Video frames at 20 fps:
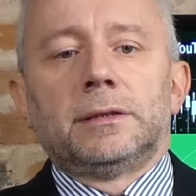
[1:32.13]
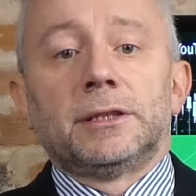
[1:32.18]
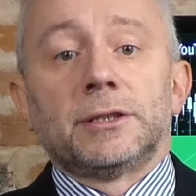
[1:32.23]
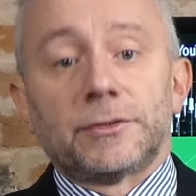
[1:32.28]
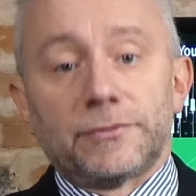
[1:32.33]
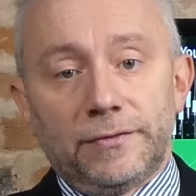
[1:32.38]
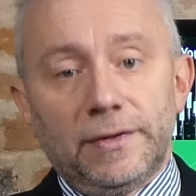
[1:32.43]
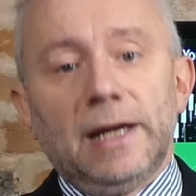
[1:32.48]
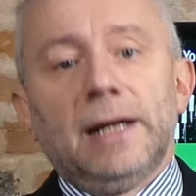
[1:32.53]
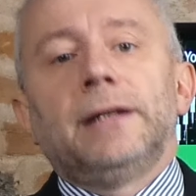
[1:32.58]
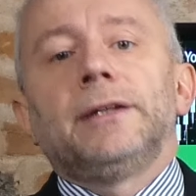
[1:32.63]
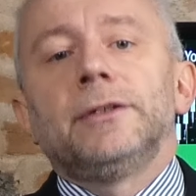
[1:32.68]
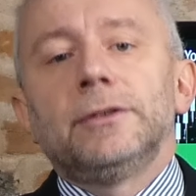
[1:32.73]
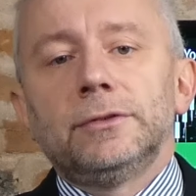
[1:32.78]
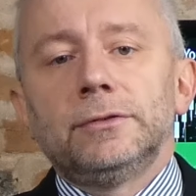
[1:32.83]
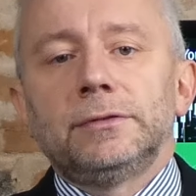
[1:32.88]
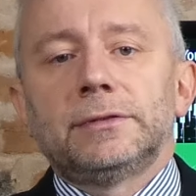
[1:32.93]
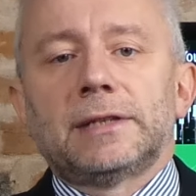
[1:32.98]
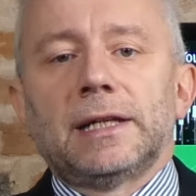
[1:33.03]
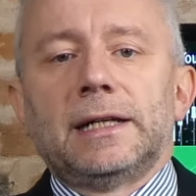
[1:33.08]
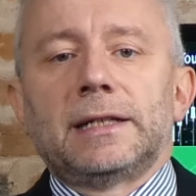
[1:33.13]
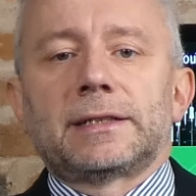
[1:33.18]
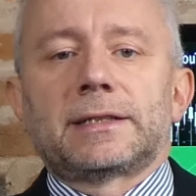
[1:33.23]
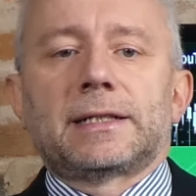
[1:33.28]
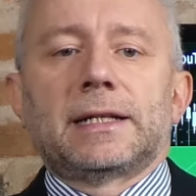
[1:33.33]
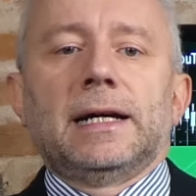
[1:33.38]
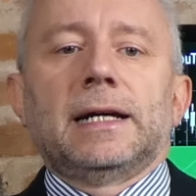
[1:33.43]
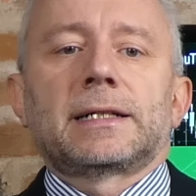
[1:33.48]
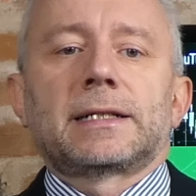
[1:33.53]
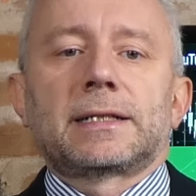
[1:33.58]
This value
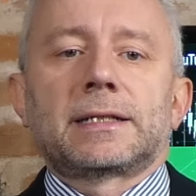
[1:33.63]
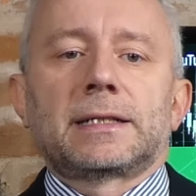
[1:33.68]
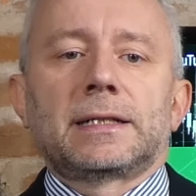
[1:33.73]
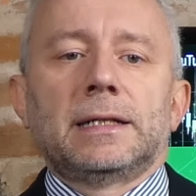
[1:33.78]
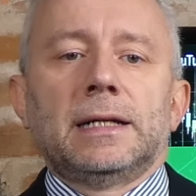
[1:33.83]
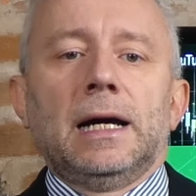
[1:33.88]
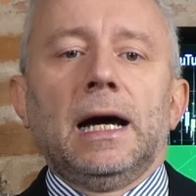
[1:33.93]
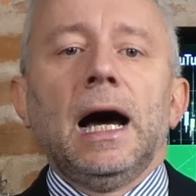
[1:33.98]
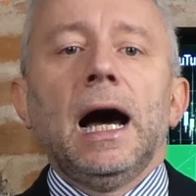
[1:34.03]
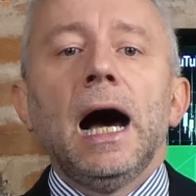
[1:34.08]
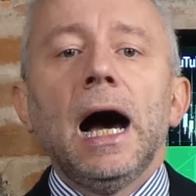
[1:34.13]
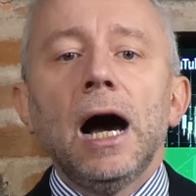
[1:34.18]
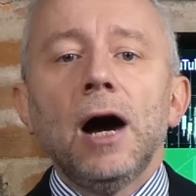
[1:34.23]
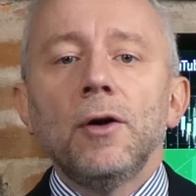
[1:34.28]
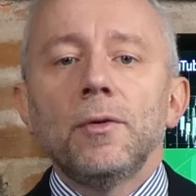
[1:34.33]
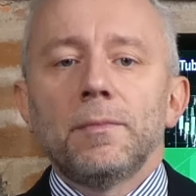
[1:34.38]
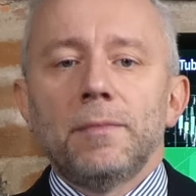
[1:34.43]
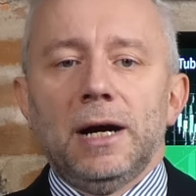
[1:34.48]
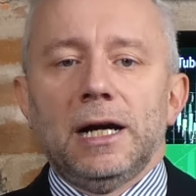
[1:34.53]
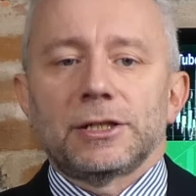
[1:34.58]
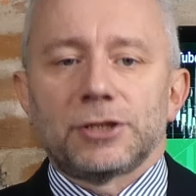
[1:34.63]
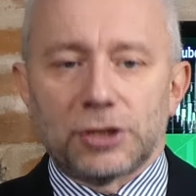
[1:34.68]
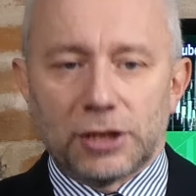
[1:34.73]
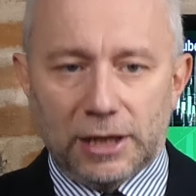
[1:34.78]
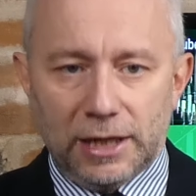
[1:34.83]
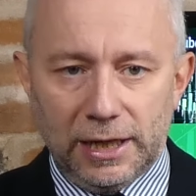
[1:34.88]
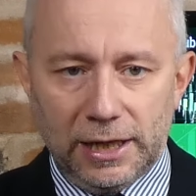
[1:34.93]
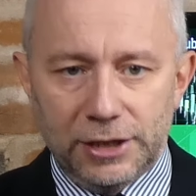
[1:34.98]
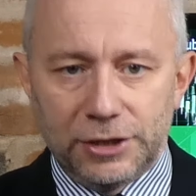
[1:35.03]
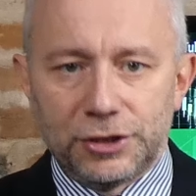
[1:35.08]
tells us how much
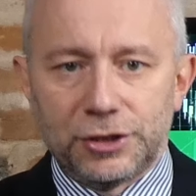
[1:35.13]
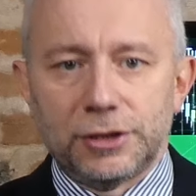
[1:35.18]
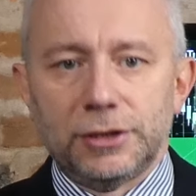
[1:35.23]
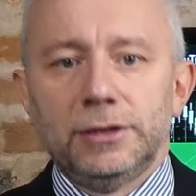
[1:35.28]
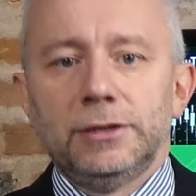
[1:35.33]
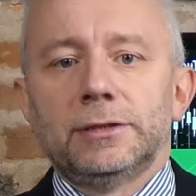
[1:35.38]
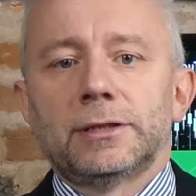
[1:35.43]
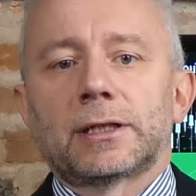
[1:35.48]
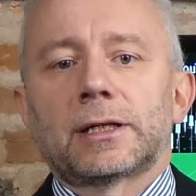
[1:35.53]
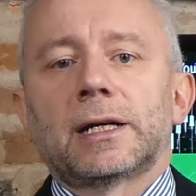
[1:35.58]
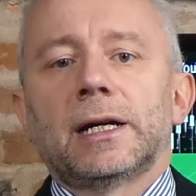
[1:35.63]
cash the